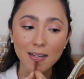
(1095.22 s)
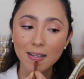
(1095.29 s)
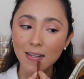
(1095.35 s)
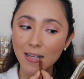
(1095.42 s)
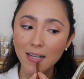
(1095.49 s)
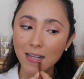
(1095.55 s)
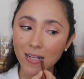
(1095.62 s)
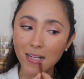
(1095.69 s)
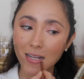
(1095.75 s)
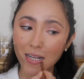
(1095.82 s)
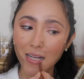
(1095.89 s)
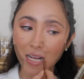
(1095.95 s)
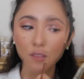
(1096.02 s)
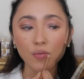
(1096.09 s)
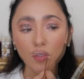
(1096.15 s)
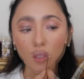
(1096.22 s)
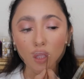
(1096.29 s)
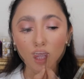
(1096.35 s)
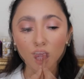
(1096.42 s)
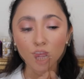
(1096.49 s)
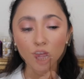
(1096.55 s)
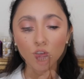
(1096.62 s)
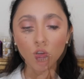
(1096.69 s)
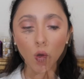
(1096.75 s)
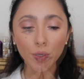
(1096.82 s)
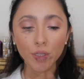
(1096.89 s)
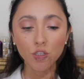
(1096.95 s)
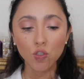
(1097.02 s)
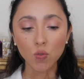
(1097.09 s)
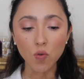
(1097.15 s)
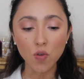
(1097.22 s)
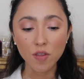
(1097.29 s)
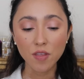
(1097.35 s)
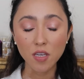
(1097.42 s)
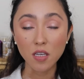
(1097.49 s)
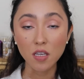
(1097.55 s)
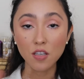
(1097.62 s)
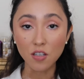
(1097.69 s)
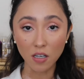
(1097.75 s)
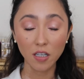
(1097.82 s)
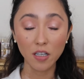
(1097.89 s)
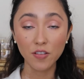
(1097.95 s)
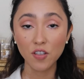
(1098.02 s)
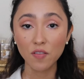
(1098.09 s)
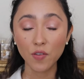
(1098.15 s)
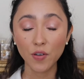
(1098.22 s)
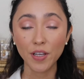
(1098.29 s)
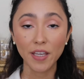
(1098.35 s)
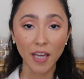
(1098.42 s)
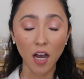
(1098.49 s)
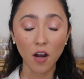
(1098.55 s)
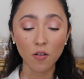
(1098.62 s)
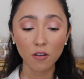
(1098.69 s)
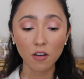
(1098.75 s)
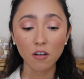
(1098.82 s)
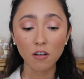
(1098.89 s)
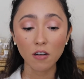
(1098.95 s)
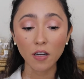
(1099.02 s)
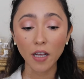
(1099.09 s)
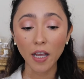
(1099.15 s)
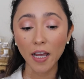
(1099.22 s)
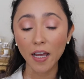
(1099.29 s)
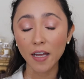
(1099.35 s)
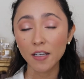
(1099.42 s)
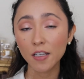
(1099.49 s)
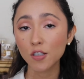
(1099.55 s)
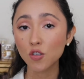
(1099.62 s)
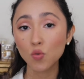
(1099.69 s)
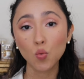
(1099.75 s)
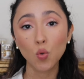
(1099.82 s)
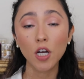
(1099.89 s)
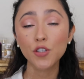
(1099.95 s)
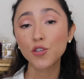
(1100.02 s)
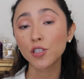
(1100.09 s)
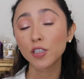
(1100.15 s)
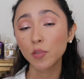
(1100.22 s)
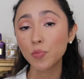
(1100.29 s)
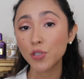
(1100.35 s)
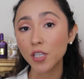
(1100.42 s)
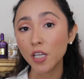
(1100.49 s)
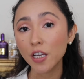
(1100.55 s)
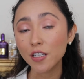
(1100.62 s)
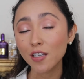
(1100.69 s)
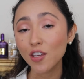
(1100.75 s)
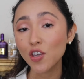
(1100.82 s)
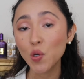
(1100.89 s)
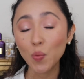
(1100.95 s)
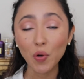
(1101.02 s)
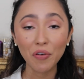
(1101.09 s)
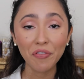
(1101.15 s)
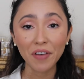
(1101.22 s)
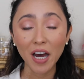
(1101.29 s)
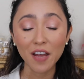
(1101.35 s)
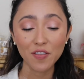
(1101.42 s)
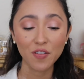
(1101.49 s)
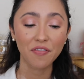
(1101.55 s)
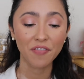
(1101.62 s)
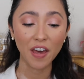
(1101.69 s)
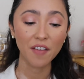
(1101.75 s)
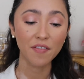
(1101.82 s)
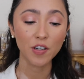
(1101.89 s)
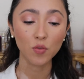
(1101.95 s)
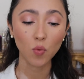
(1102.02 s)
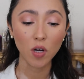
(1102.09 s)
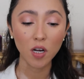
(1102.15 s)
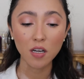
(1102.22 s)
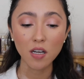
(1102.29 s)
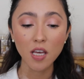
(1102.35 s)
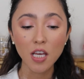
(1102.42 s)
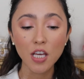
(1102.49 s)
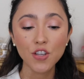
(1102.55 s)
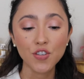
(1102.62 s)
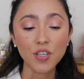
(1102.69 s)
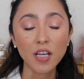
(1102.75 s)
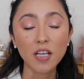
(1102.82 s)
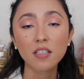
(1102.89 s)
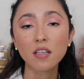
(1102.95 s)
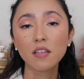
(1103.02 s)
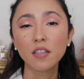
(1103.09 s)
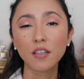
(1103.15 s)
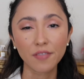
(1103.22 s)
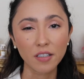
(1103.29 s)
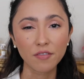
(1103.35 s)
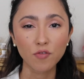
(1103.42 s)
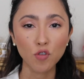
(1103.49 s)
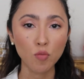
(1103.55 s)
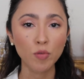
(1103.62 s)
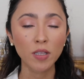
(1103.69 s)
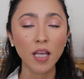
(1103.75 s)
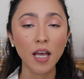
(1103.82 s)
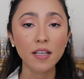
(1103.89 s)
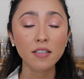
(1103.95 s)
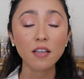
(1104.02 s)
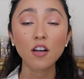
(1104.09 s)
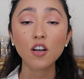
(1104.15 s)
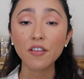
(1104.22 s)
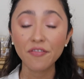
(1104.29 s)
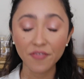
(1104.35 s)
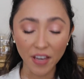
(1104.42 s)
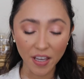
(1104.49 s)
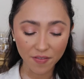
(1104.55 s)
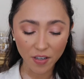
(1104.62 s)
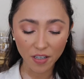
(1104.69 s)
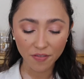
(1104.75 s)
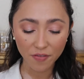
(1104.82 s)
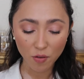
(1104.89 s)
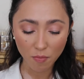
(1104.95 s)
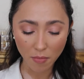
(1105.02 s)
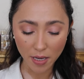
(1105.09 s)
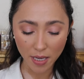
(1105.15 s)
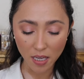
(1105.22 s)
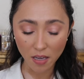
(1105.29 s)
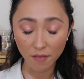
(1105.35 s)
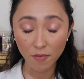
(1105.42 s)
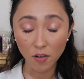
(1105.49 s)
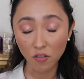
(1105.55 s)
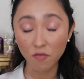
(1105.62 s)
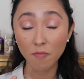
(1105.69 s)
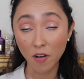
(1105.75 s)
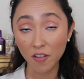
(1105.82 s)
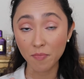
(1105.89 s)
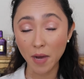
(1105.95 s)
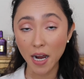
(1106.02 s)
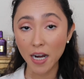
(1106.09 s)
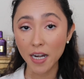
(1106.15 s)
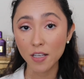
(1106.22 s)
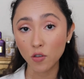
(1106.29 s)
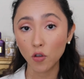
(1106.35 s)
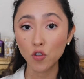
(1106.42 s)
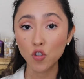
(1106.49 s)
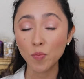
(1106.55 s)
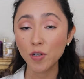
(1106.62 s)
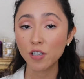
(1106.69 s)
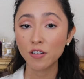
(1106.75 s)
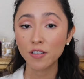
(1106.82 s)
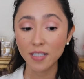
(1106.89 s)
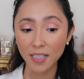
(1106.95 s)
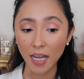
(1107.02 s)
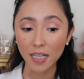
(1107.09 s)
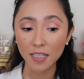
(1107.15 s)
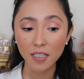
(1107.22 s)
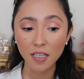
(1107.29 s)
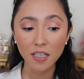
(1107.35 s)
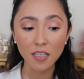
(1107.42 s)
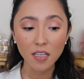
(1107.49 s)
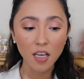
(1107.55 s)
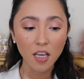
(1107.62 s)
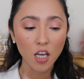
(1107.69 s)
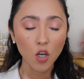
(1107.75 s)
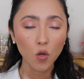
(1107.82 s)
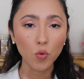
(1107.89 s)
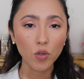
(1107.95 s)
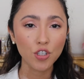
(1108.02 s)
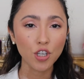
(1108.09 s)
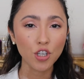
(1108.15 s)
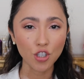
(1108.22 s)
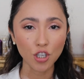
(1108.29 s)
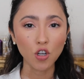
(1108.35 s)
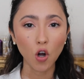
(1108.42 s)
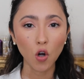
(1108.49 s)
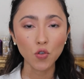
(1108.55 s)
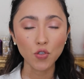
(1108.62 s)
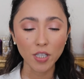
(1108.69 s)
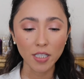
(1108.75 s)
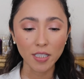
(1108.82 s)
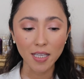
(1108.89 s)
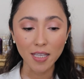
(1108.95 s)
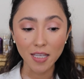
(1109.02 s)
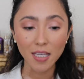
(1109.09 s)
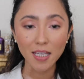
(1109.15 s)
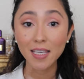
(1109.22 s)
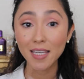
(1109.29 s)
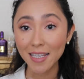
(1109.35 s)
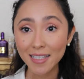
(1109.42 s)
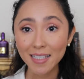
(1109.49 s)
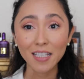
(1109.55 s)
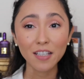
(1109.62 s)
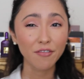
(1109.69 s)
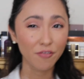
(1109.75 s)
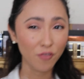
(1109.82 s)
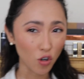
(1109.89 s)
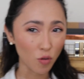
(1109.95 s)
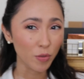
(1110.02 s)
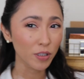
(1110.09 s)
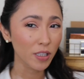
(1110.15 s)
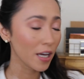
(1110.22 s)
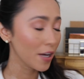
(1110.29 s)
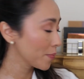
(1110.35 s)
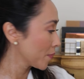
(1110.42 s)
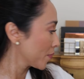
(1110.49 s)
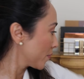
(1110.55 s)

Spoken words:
I honestly think that if you go into the Charlotte Tilbury counter and swatch lipsticks, you will find your favorite one. She has different formulas. Her favorite for me, or of mine, is going to be her satin, which she calls it the kissing formula.